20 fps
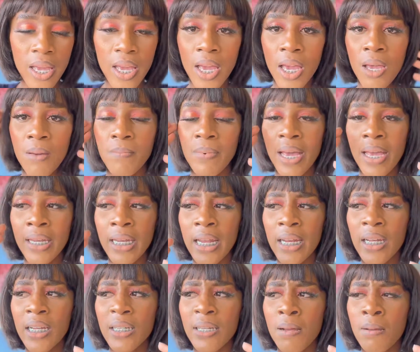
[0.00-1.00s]
hairband, and
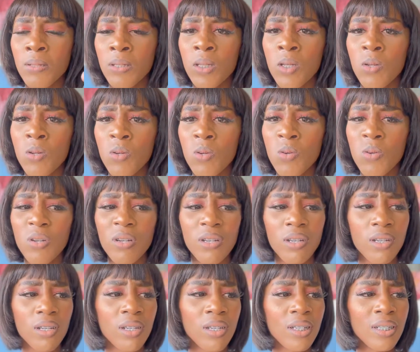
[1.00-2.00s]
it doesn't look
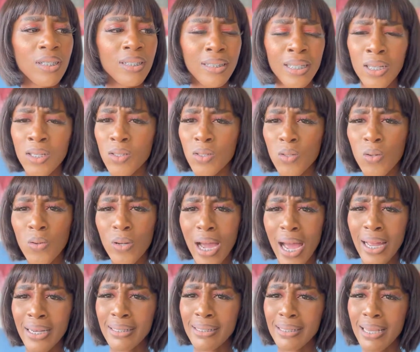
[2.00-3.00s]

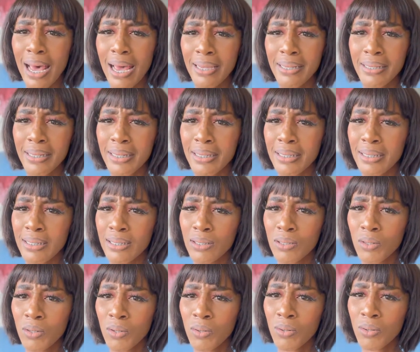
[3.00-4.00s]
untidy,
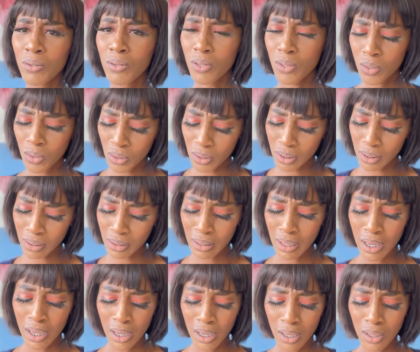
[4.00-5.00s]
you know.
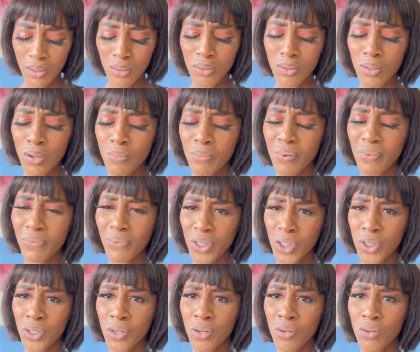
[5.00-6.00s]
It looks so
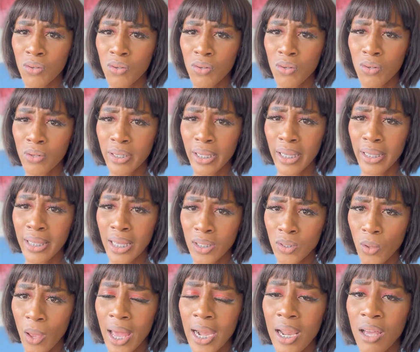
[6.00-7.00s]
professional. Okay, that's
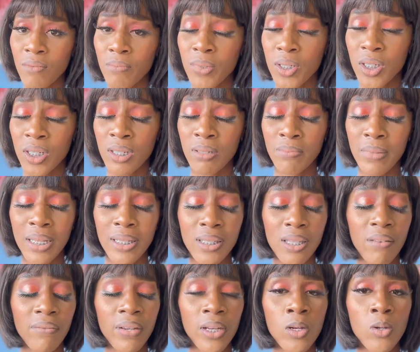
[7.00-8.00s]
why I love machine made
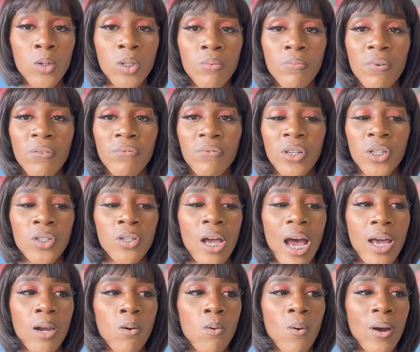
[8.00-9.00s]
stuff. It looks professional.
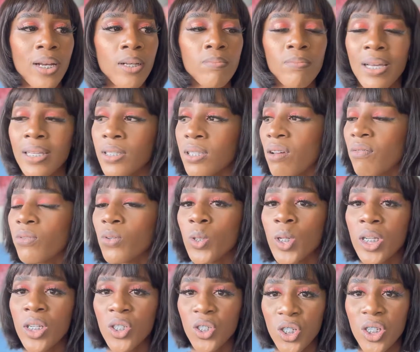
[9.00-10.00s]
I don't want my stuff
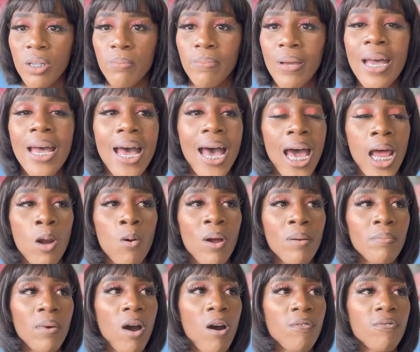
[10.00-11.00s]
looking cheap. I don't want
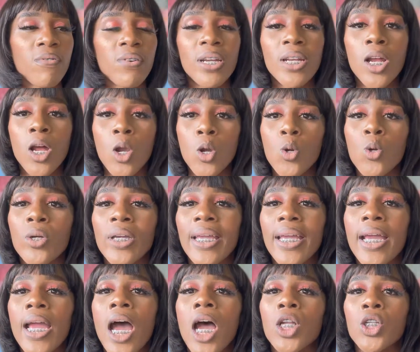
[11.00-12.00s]
my offering
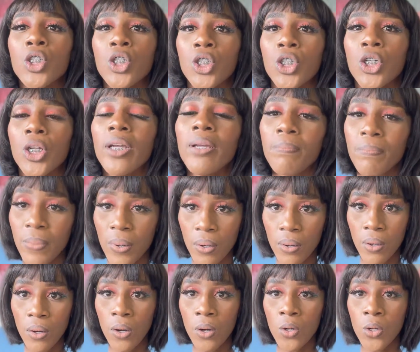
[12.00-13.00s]
looking cheap.
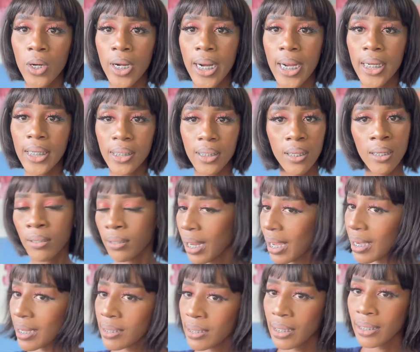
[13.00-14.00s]
All right, and
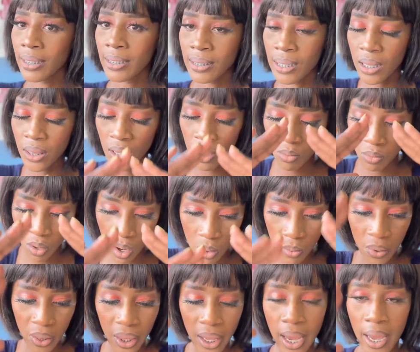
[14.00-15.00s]
like I said, there's nothing wrong
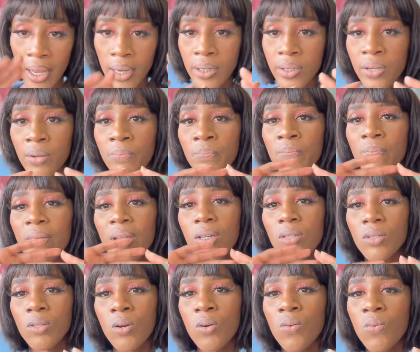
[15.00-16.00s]
with hand
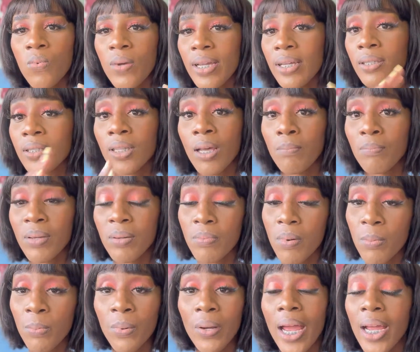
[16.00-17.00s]
sewn wigs. Some
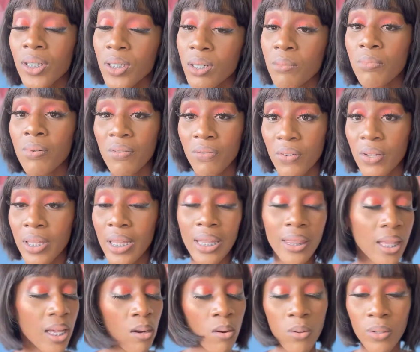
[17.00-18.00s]
people actually prefer that.
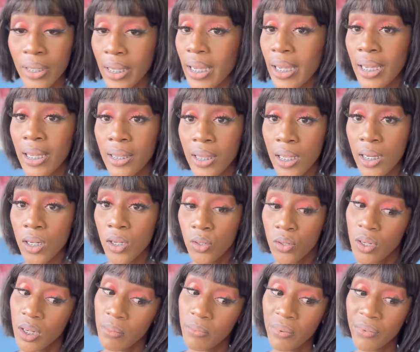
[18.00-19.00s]
They don't care, they
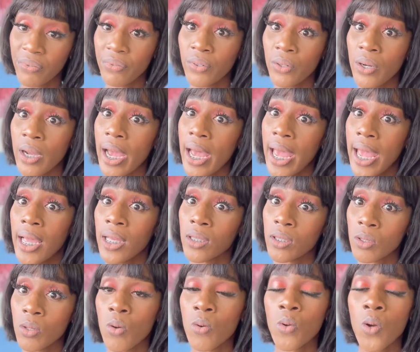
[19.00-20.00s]
literally prefer a hand
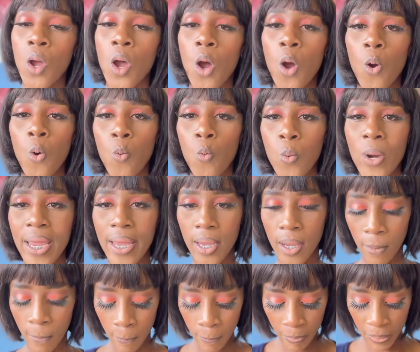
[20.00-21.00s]
sewn
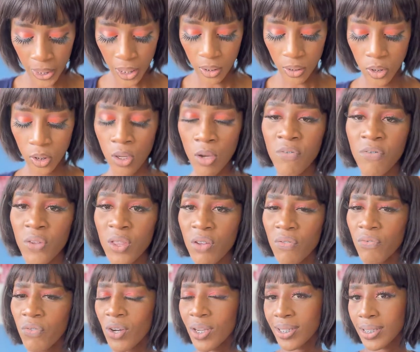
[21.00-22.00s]
wig. So for the
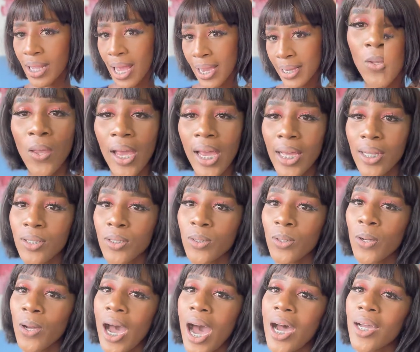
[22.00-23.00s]
first item, I had to
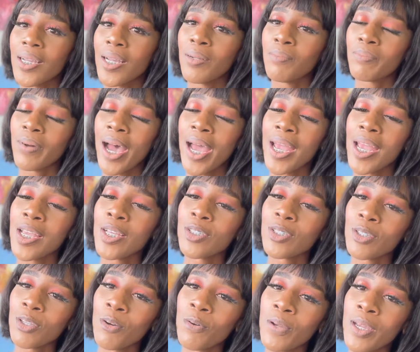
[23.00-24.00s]
go out and buy a
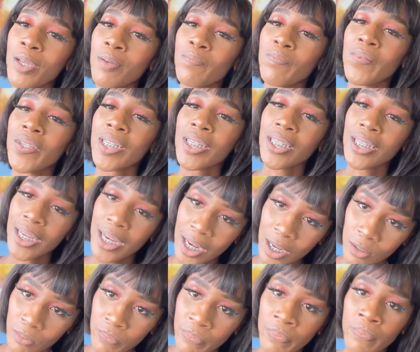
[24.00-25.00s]
sewing
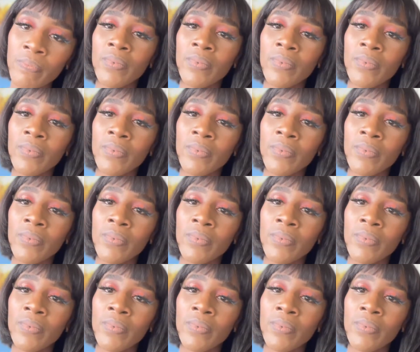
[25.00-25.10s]
machine.